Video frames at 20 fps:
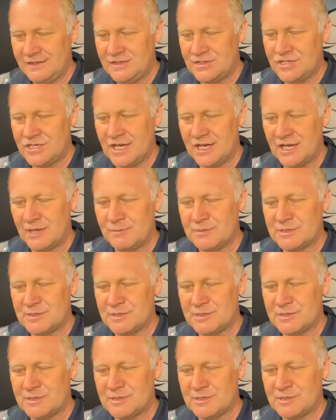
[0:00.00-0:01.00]
Jacob is
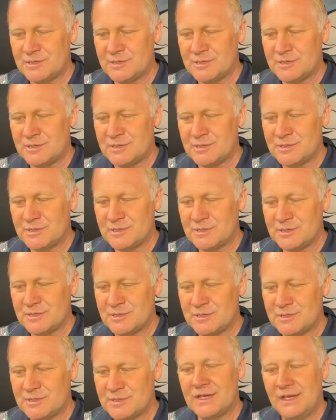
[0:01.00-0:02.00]
blessing the two
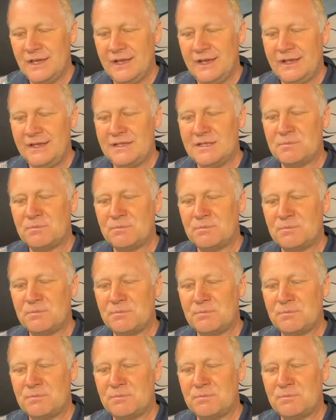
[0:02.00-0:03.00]
boys, and he's
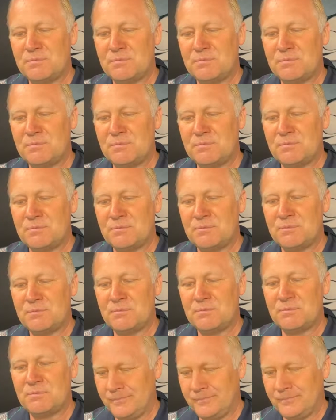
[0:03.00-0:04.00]
praying to God about
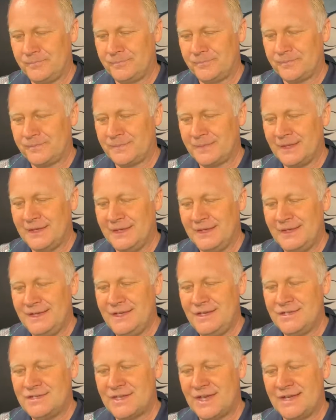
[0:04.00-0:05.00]
them.
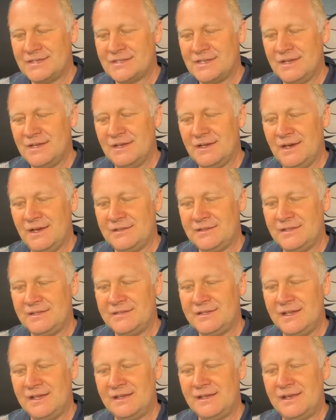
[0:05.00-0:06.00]
He is asking God to
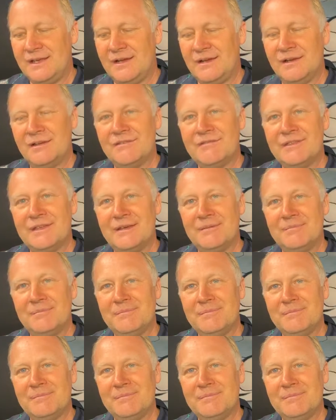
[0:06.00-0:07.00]
take care of
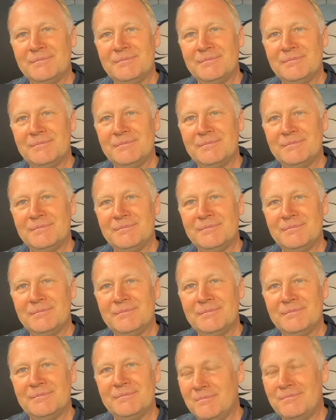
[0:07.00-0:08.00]
them and to
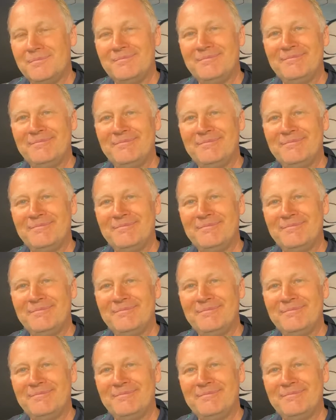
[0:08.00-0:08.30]
help them.